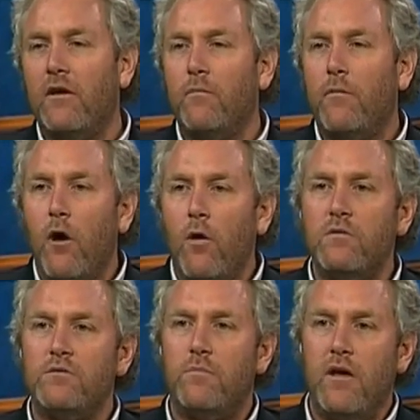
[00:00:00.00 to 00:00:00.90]
It
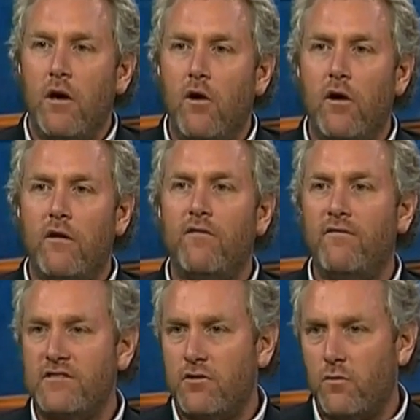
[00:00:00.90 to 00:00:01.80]
goes
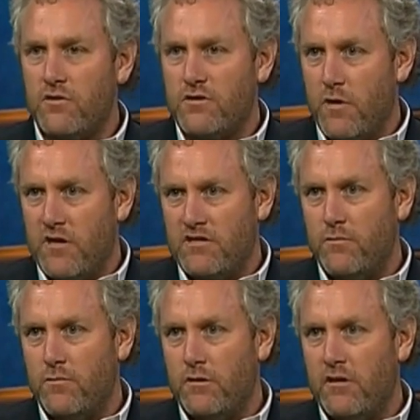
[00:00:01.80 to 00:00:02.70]
beyond fiscal
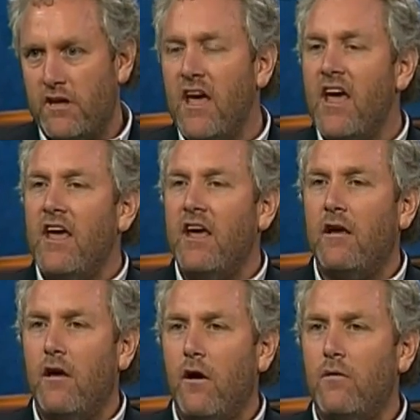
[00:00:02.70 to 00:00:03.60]
responsibility.
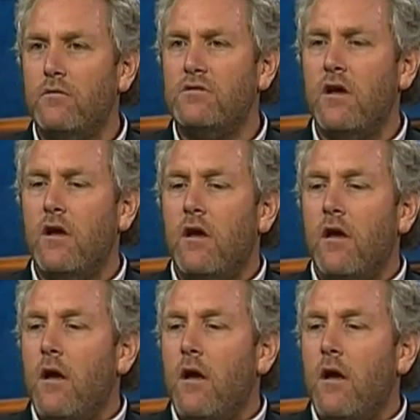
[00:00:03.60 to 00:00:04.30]
It goes